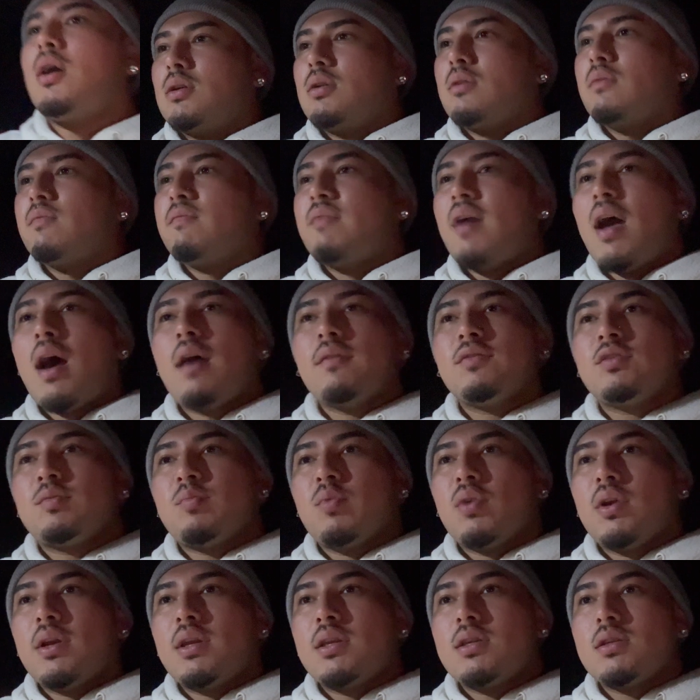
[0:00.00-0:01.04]
Valve
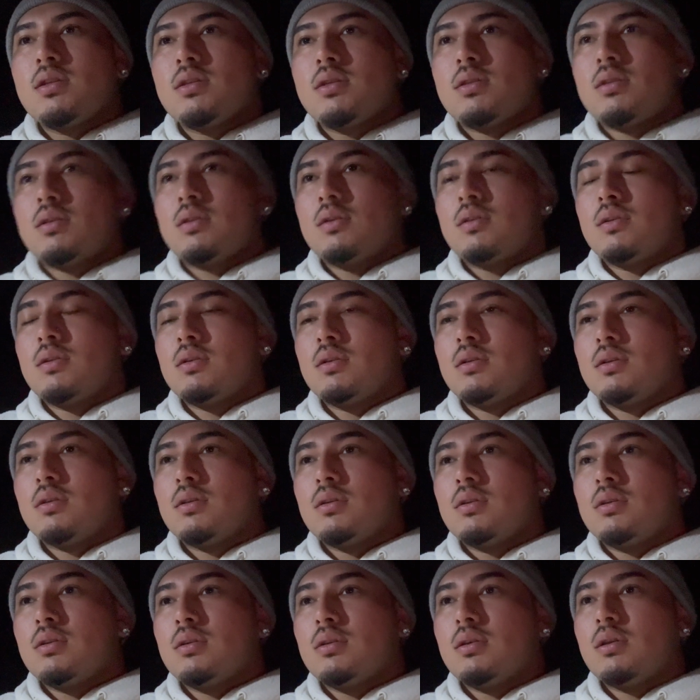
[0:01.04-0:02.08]
springs,
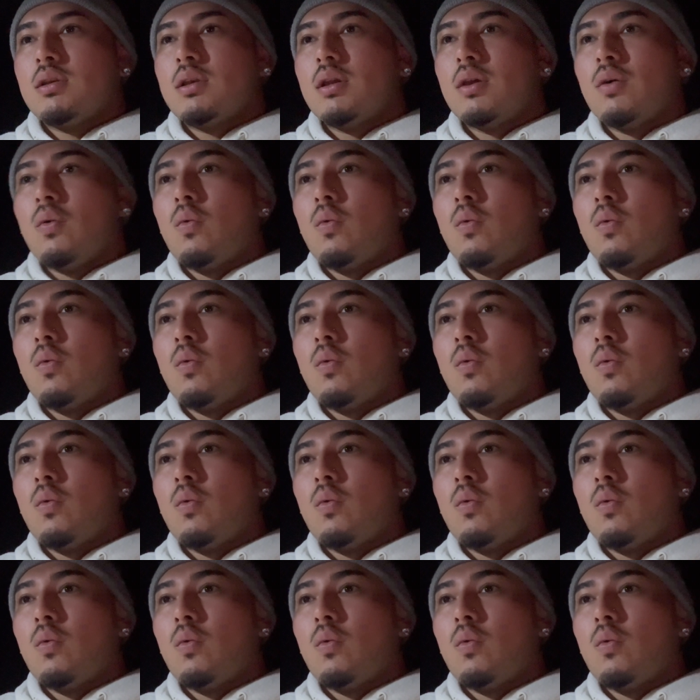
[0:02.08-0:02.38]
it